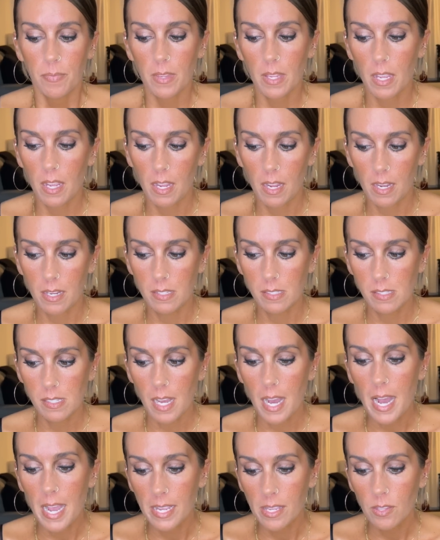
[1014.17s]
And
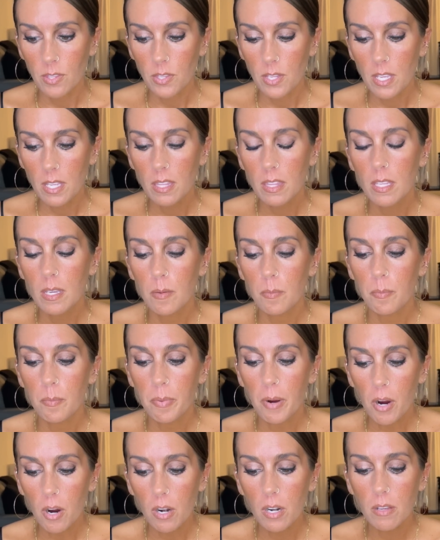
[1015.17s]
I think that
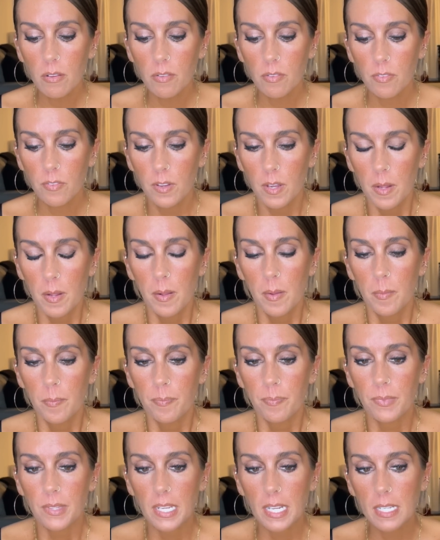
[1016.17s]
part of
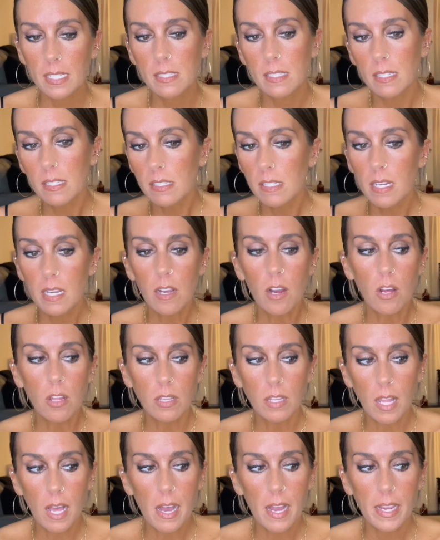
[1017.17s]
existing
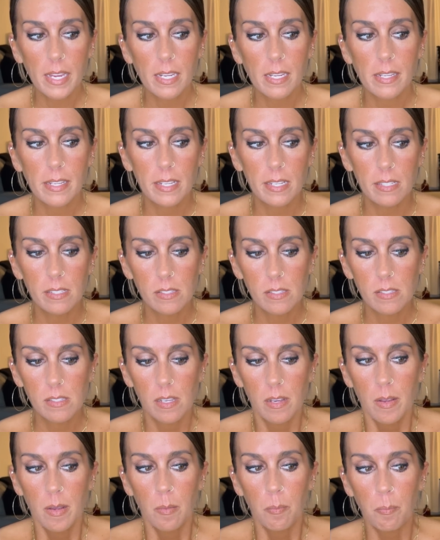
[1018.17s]
online is
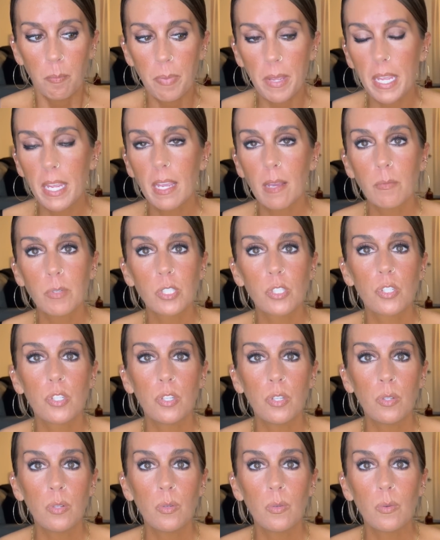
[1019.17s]
being able
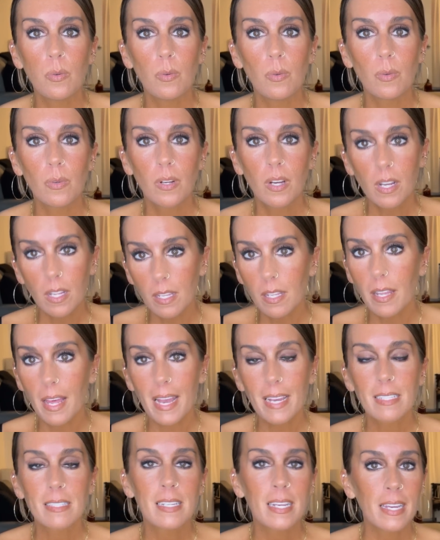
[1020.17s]
to
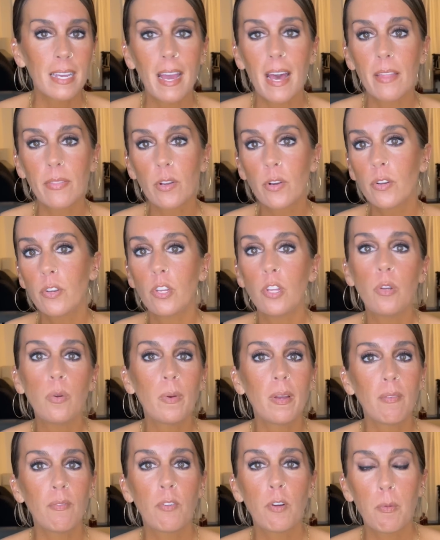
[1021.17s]
collect and gather new
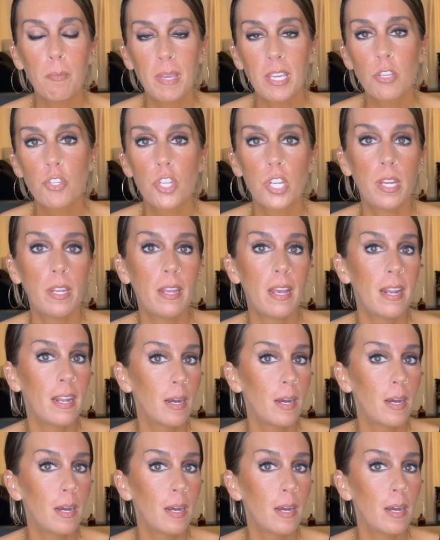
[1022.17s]
information and